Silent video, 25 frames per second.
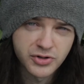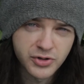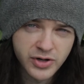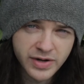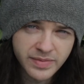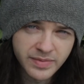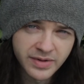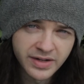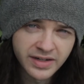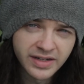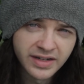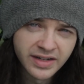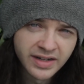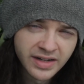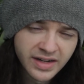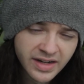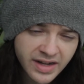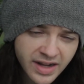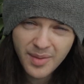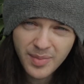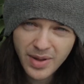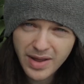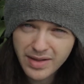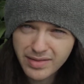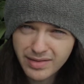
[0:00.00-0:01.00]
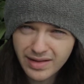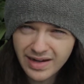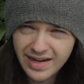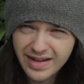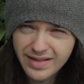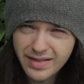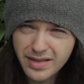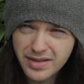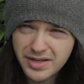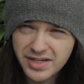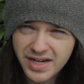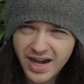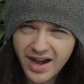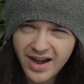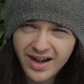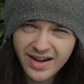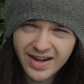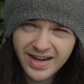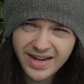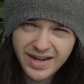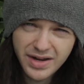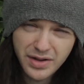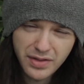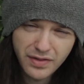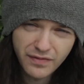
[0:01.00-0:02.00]
treatment. And basically, this
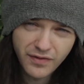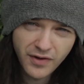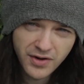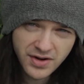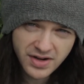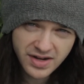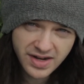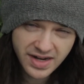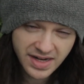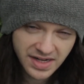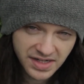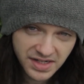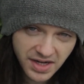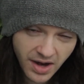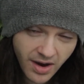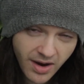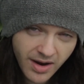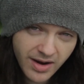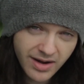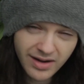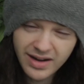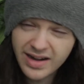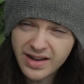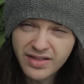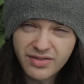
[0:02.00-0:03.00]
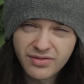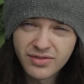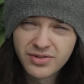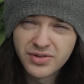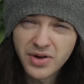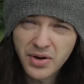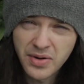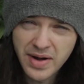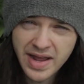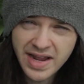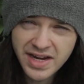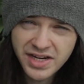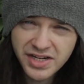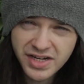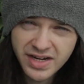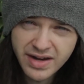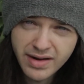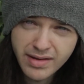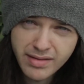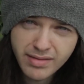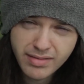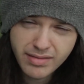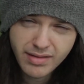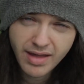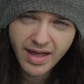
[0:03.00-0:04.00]
charity is funded entirely through
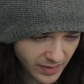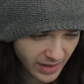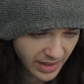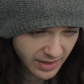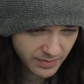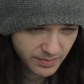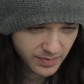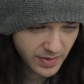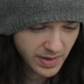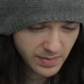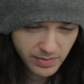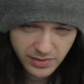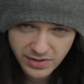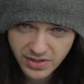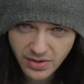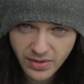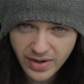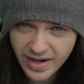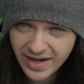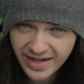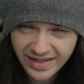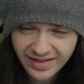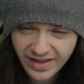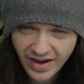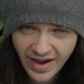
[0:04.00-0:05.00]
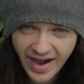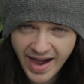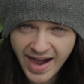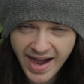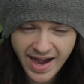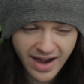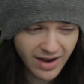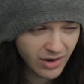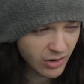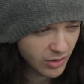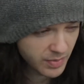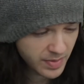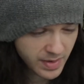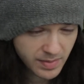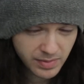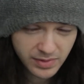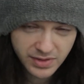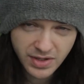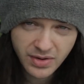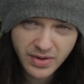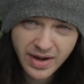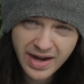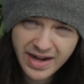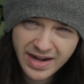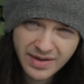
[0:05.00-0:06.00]
donations, like people donating their hair or people
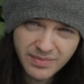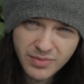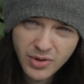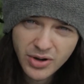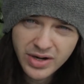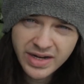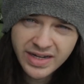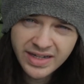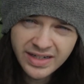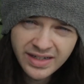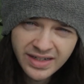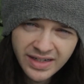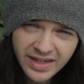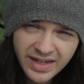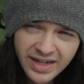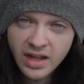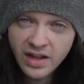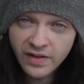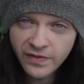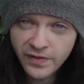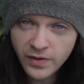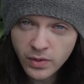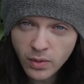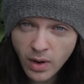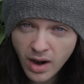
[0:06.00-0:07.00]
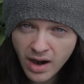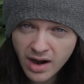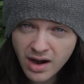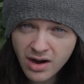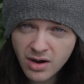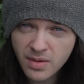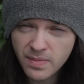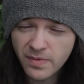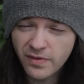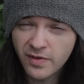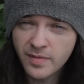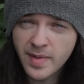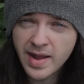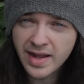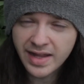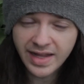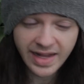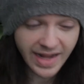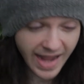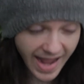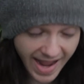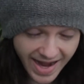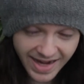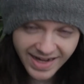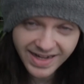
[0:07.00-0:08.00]
donating money. If you are up for making
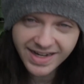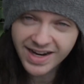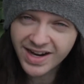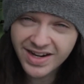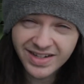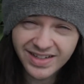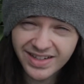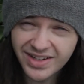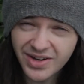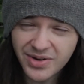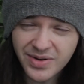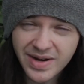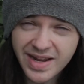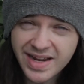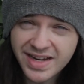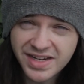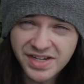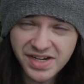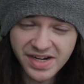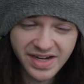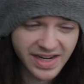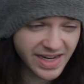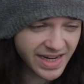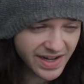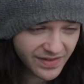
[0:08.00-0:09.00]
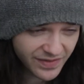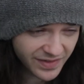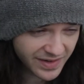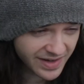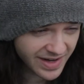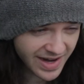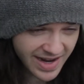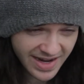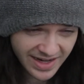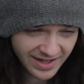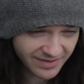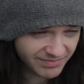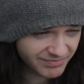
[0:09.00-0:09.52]
any kind of donation, even like